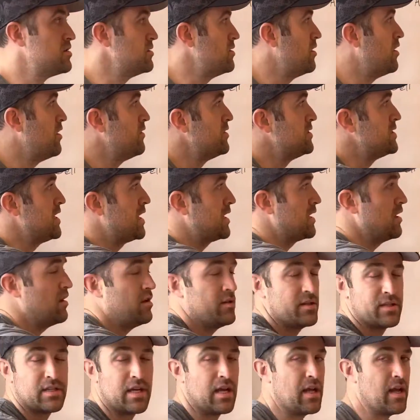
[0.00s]
All
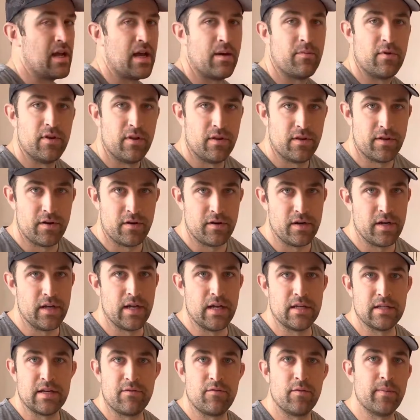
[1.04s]
this can't happen in 30
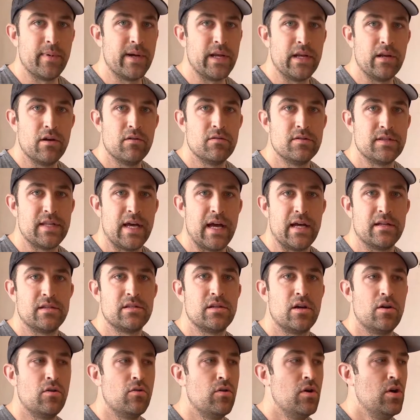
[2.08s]
days. Everybody knows that.
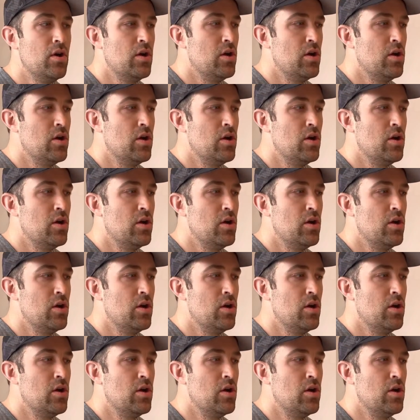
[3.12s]
So